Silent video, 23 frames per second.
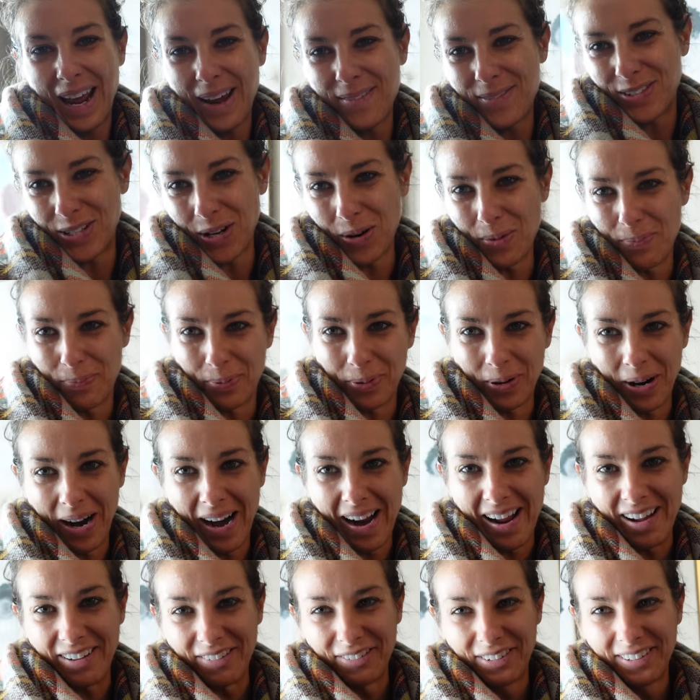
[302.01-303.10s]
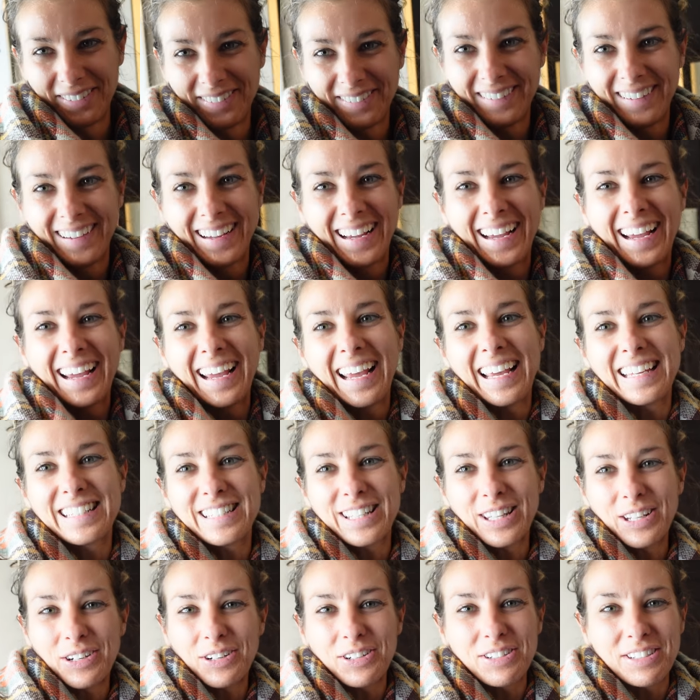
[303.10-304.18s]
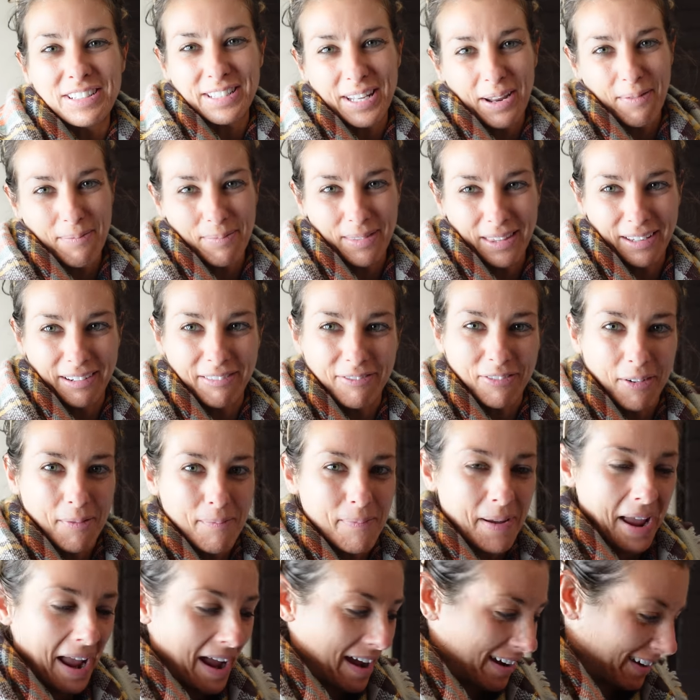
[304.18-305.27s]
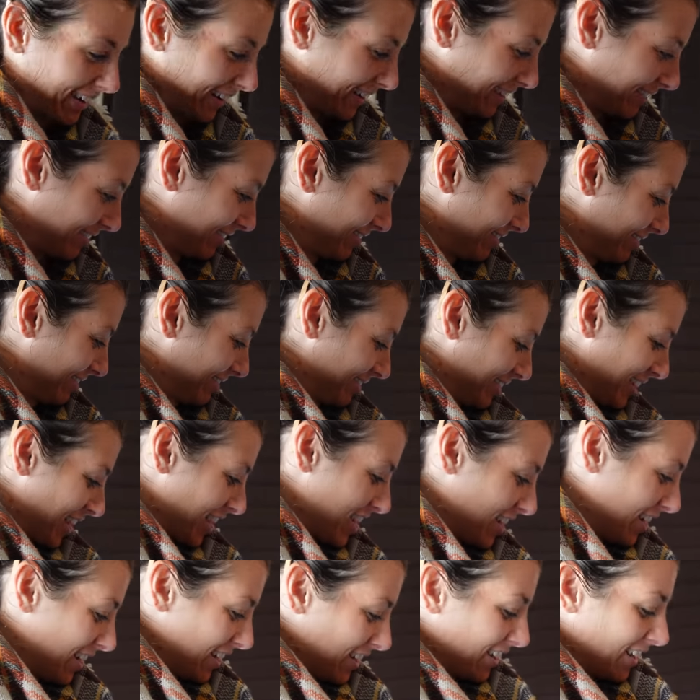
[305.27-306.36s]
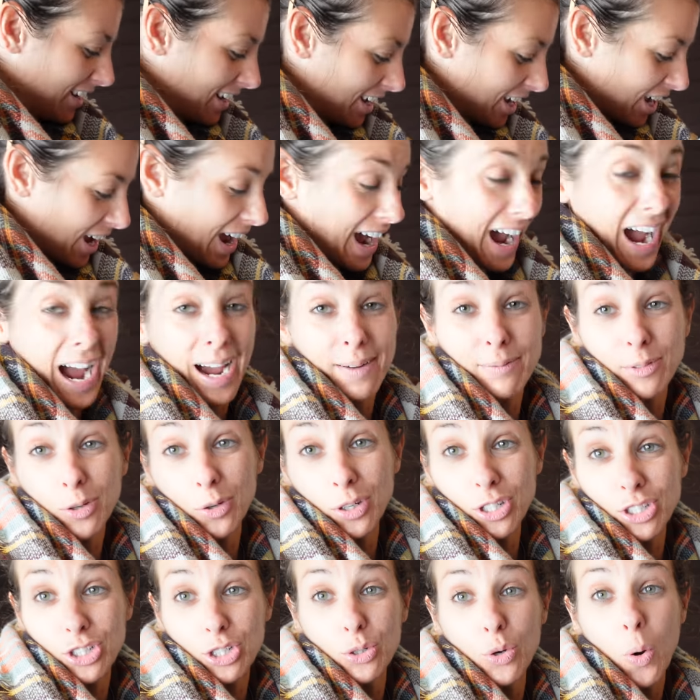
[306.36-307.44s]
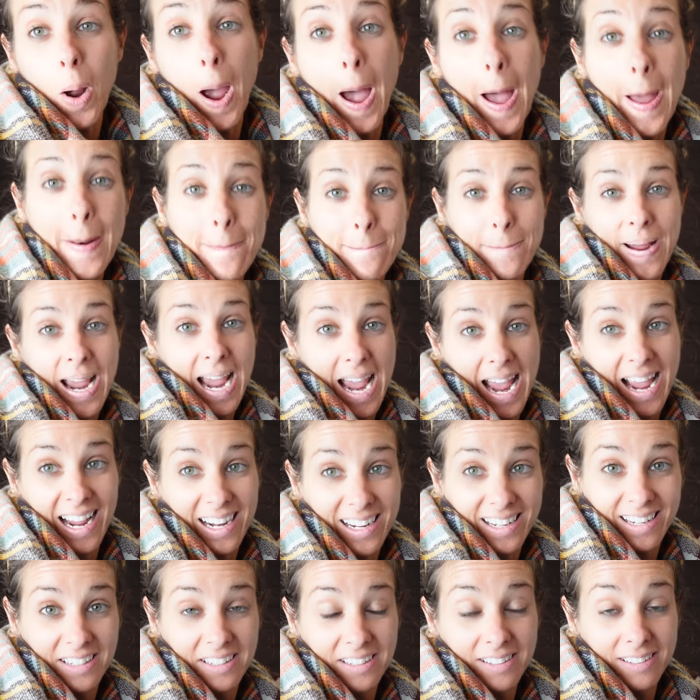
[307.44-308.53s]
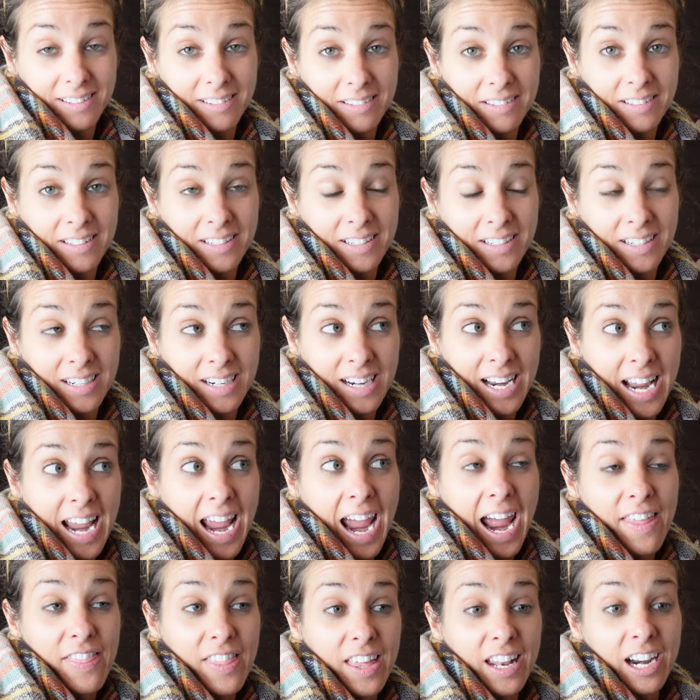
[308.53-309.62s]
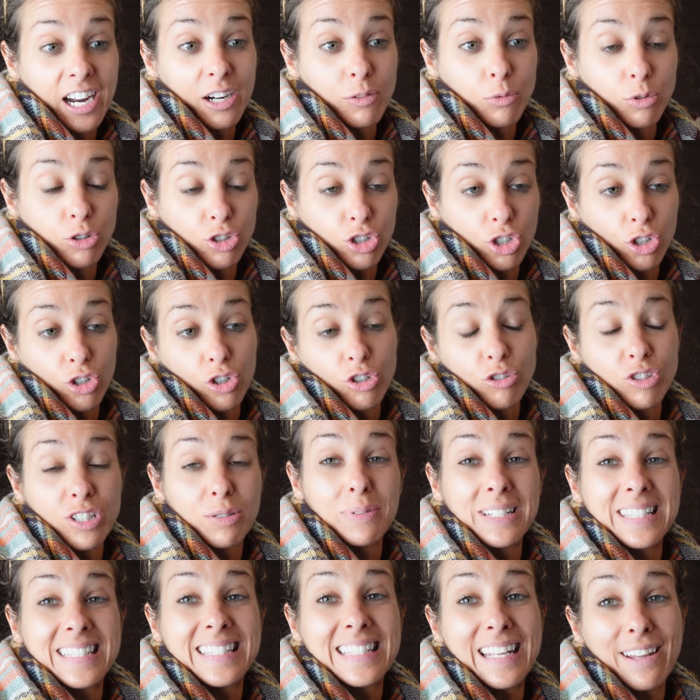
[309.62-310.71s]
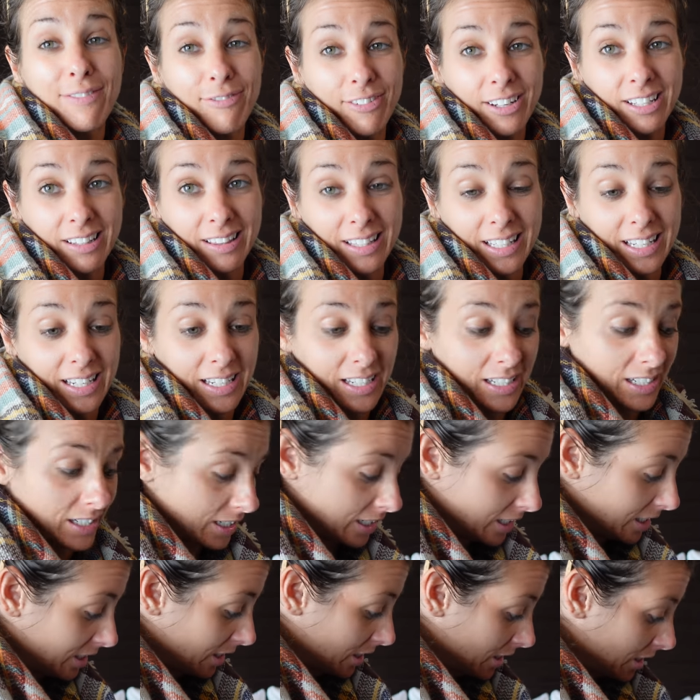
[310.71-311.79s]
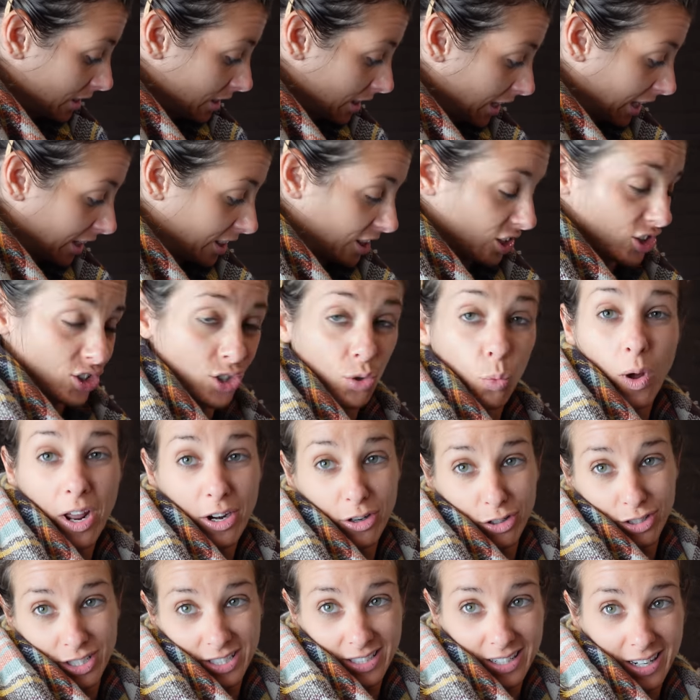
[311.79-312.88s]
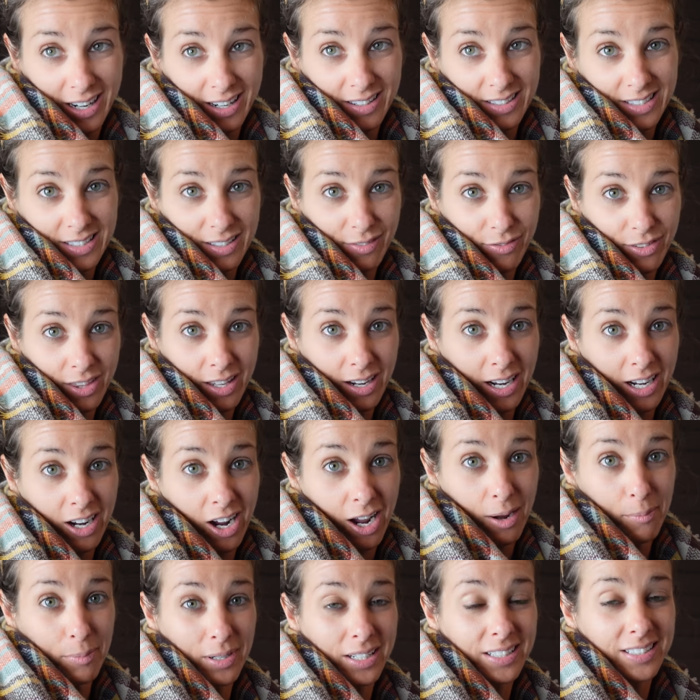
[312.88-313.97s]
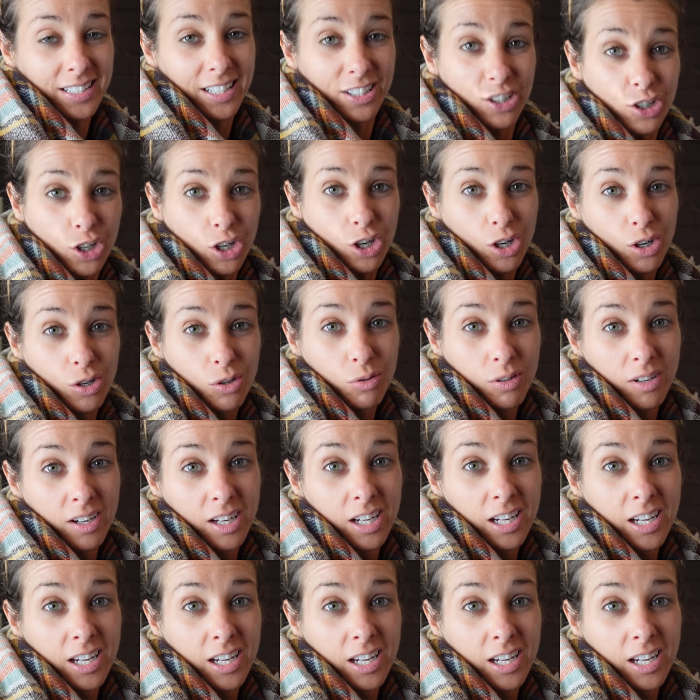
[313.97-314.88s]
I'm so proud. He's learned something from packing. I'm going to unpack, and then I will show you specifically, like, the sweaters and kind of stuff that I got, because I know